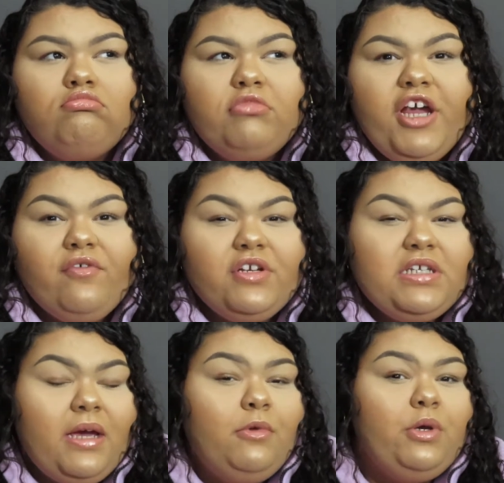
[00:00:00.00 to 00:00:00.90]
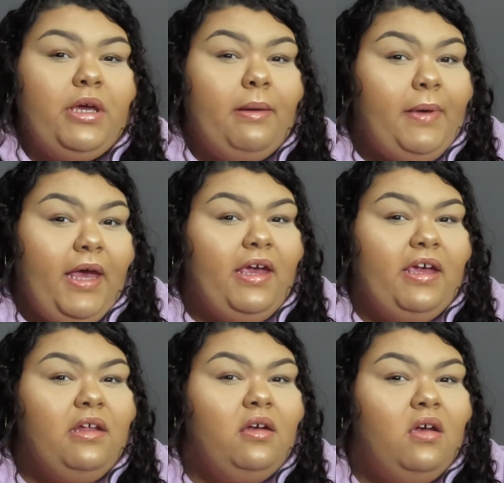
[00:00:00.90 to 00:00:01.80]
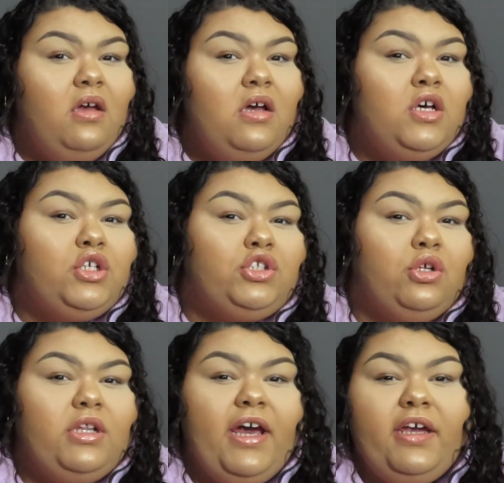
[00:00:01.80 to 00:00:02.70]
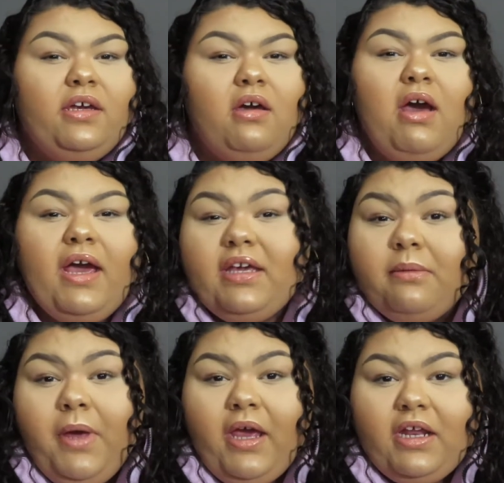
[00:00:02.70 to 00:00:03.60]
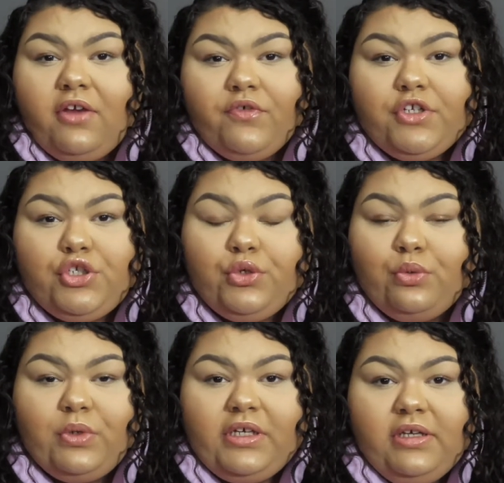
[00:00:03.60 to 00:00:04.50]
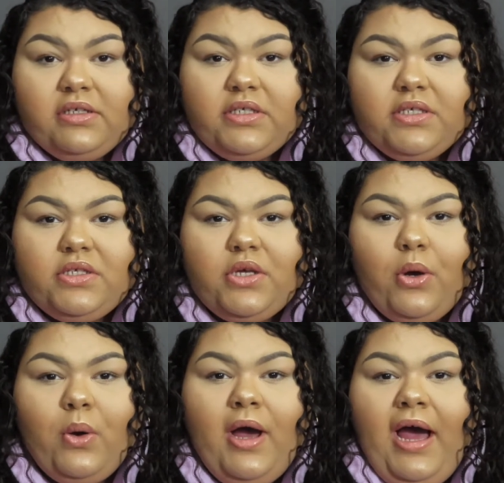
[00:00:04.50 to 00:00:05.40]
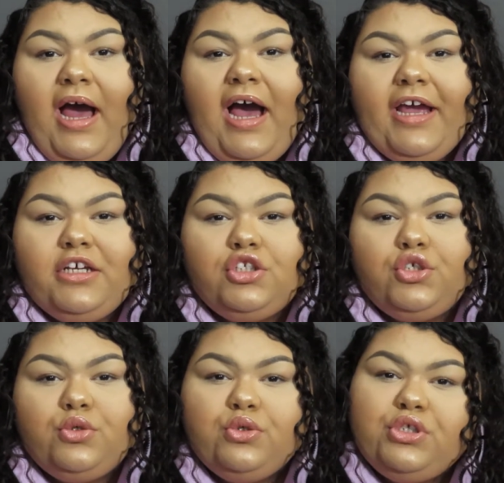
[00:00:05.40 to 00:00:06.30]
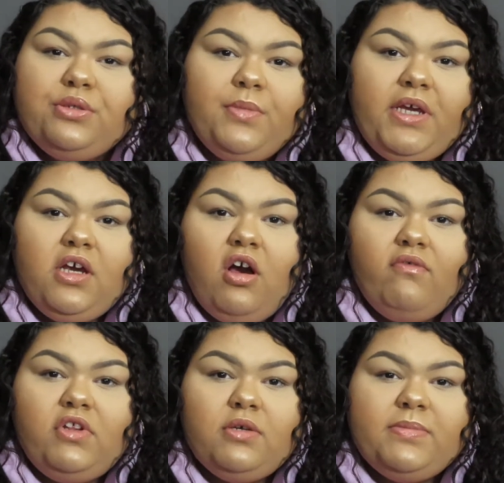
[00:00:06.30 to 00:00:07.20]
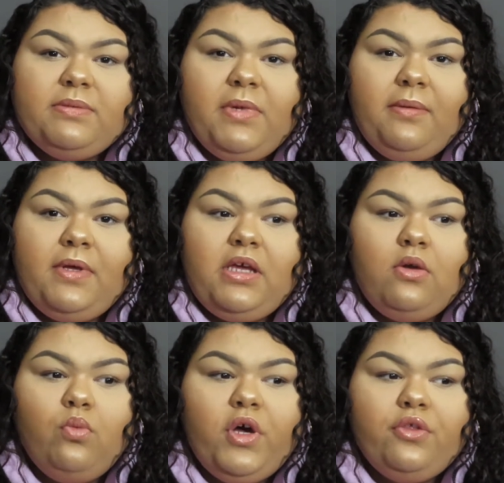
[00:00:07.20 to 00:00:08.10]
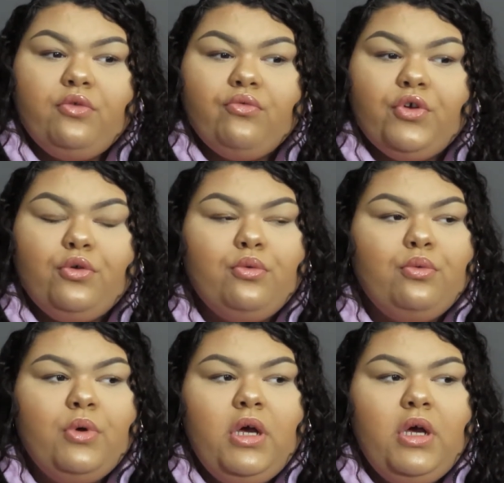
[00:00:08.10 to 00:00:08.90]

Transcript: every time you get paid. So like I get paid every 2 weeks, so I could choose to make envelopes maybe 1 through